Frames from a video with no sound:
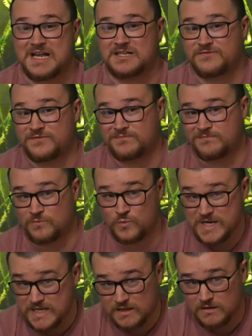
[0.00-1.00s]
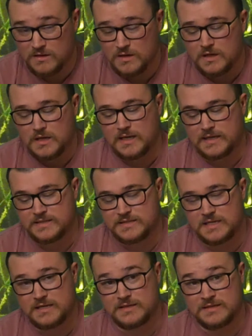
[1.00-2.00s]
the last week, I
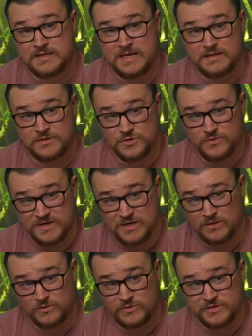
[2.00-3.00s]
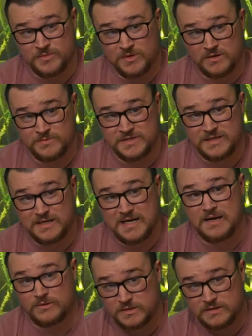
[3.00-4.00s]
decided to take the 2 neon rosy barbs
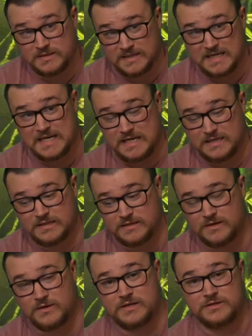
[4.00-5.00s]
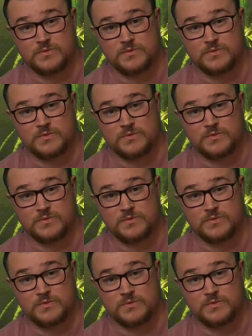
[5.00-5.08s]
out that I had in there,